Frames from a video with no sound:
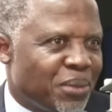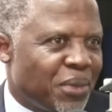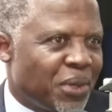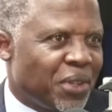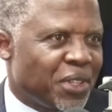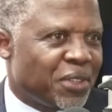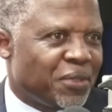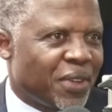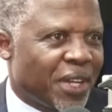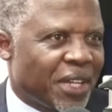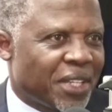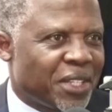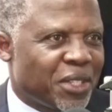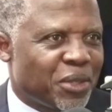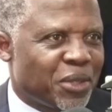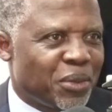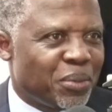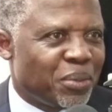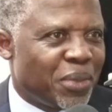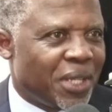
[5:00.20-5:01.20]
the risk
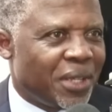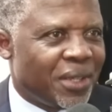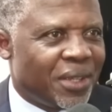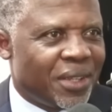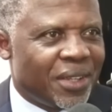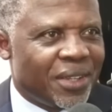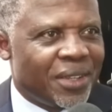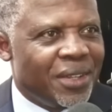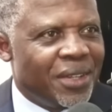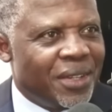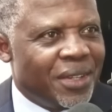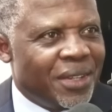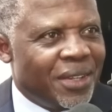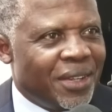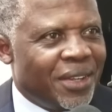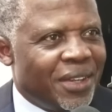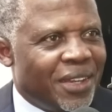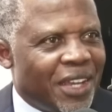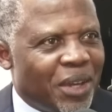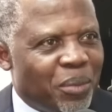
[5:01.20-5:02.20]
factors would be
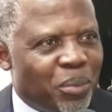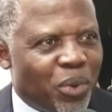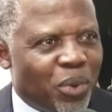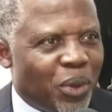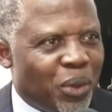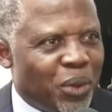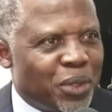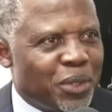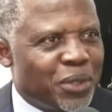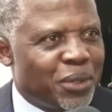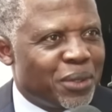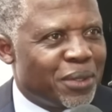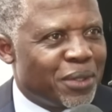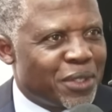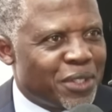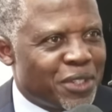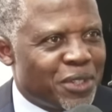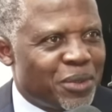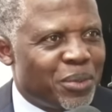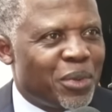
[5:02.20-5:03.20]
air
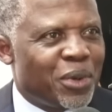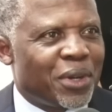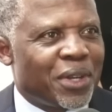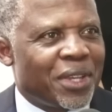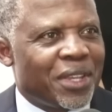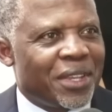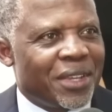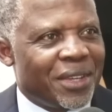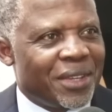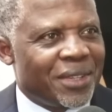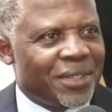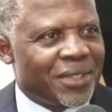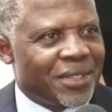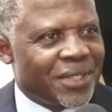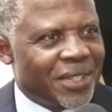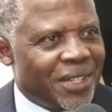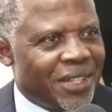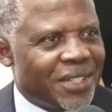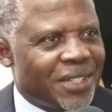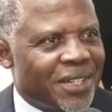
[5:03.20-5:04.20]
pollution, smoking,
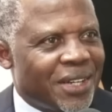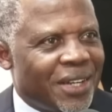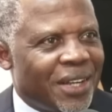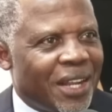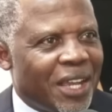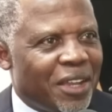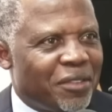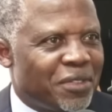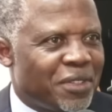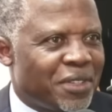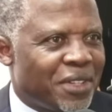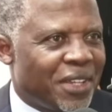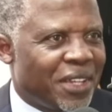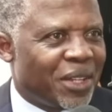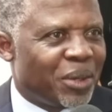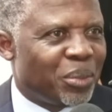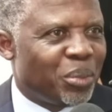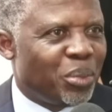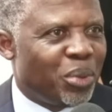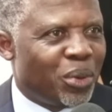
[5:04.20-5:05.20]
sedentary
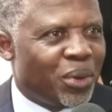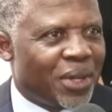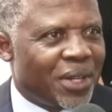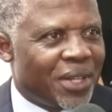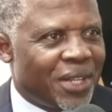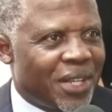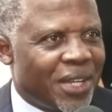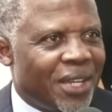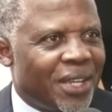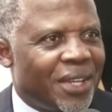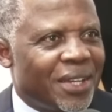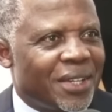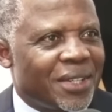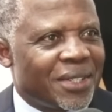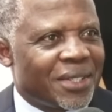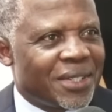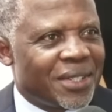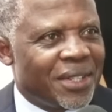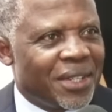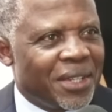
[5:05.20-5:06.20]
lifestyle, poor
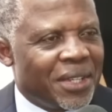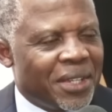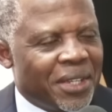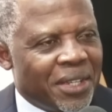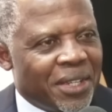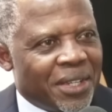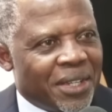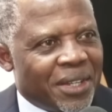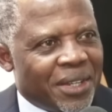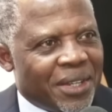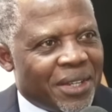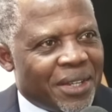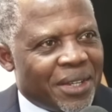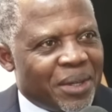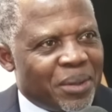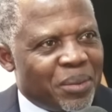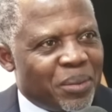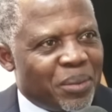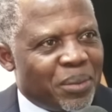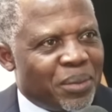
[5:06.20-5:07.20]
diet,
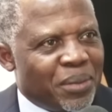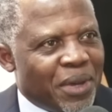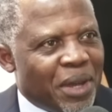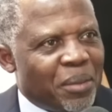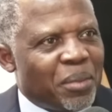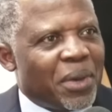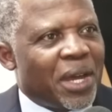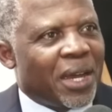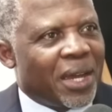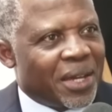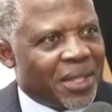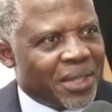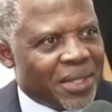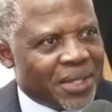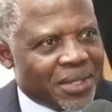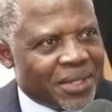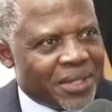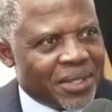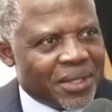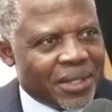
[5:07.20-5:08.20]
among
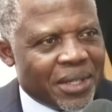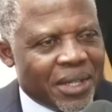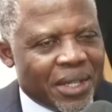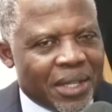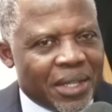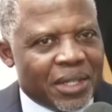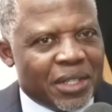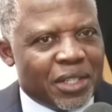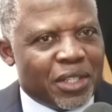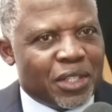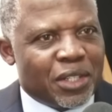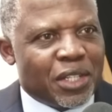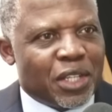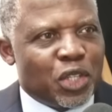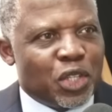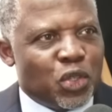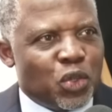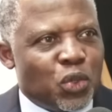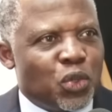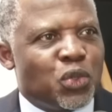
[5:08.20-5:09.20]
others. And
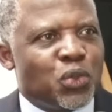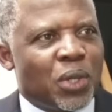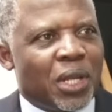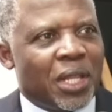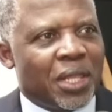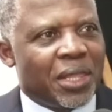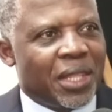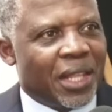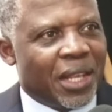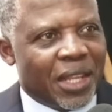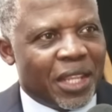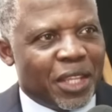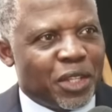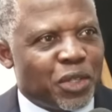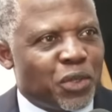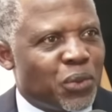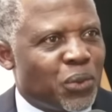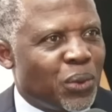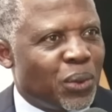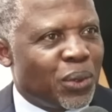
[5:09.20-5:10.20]
usually they
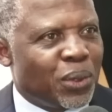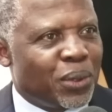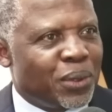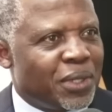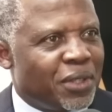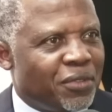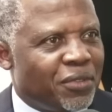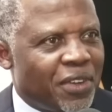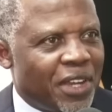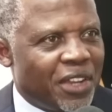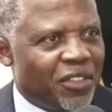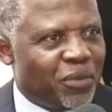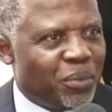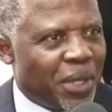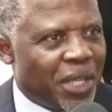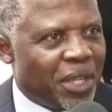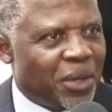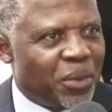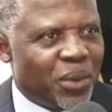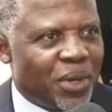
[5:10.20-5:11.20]
lead to all the five
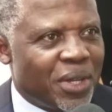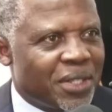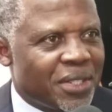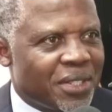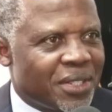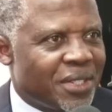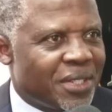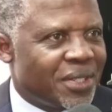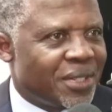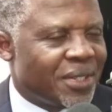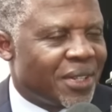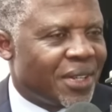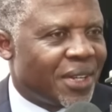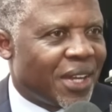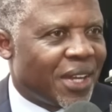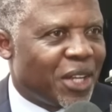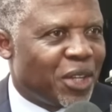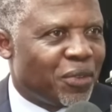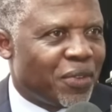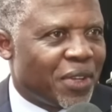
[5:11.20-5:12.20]
big ones:
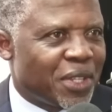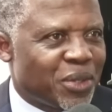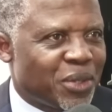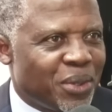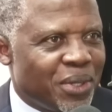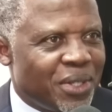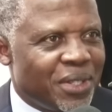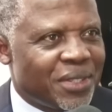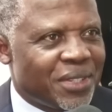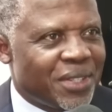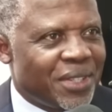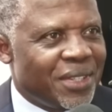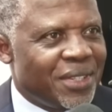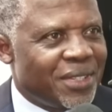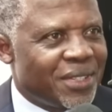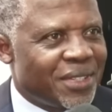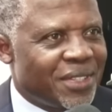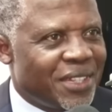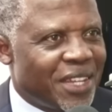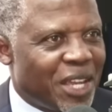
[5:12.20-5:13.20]
cardiovascular
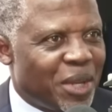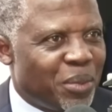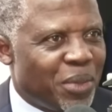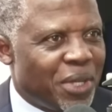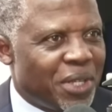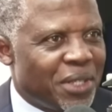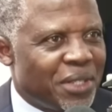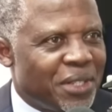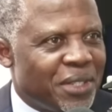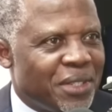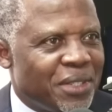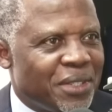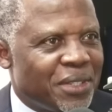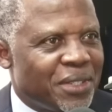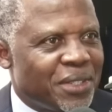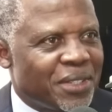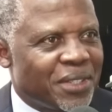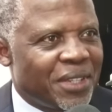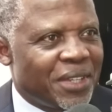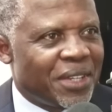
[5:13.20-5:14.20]
disease,
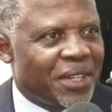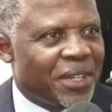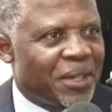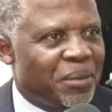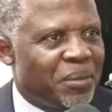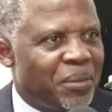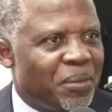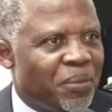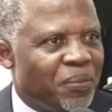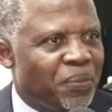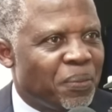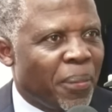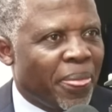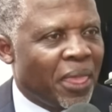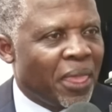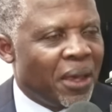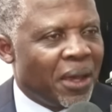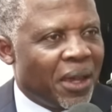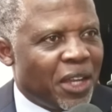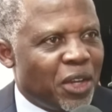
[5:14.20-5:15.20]
diabetes,
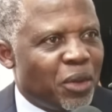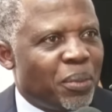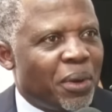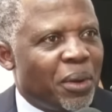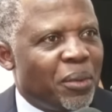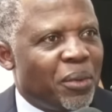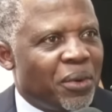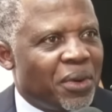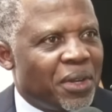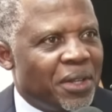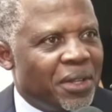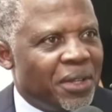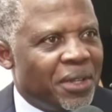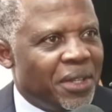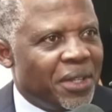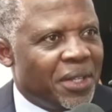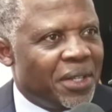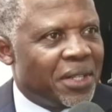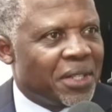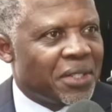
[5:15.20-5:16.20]
cardiopulmonary
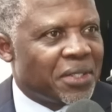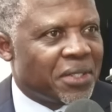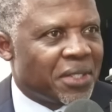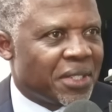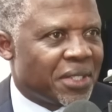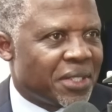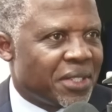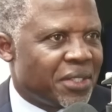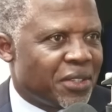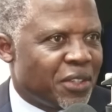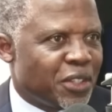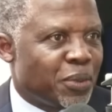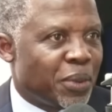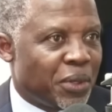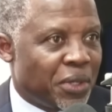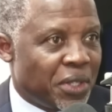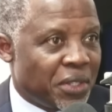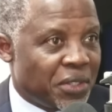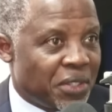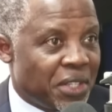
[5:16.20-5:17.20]
illnesses,
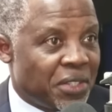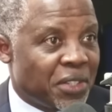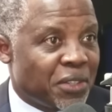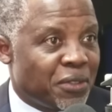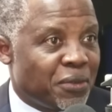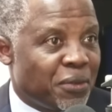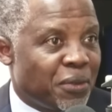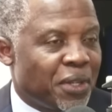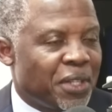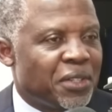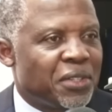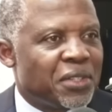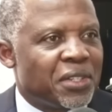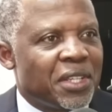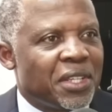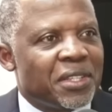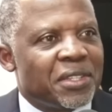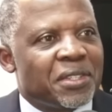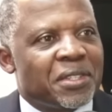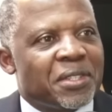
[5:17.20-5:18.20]
respiratory diseases, for
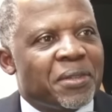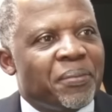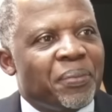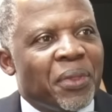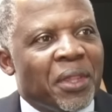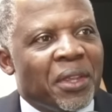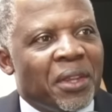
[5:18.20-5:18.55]
instance,